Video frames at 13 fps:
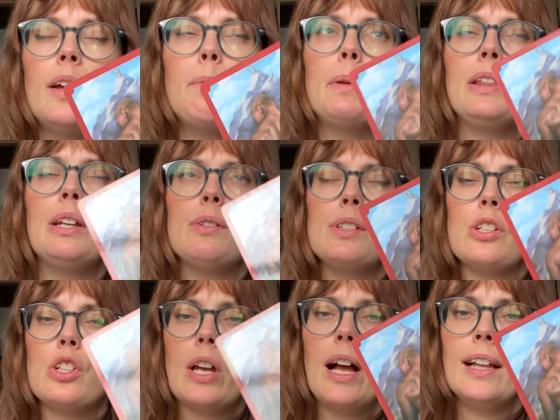But there's a
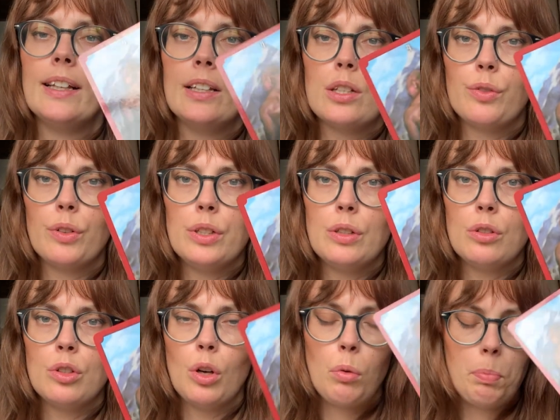challenge for you
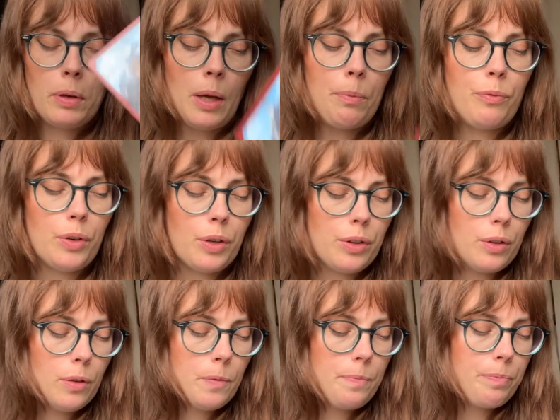to open up
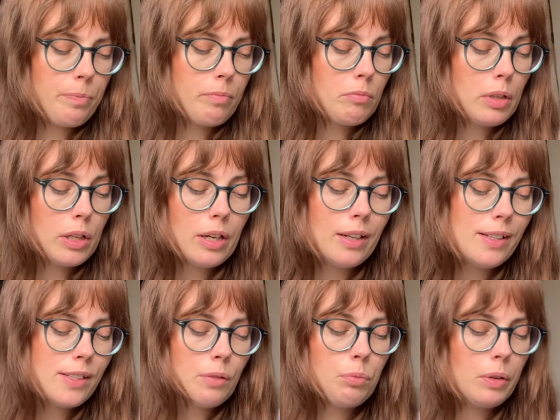further
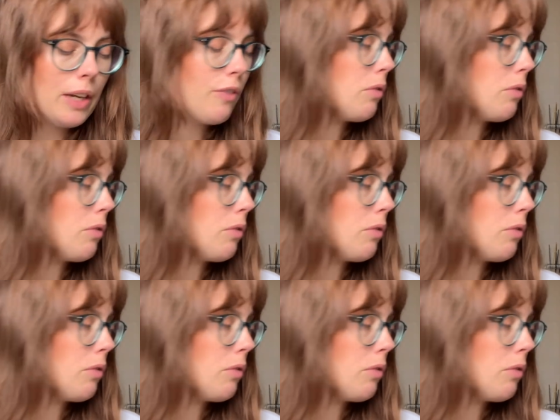because of whatever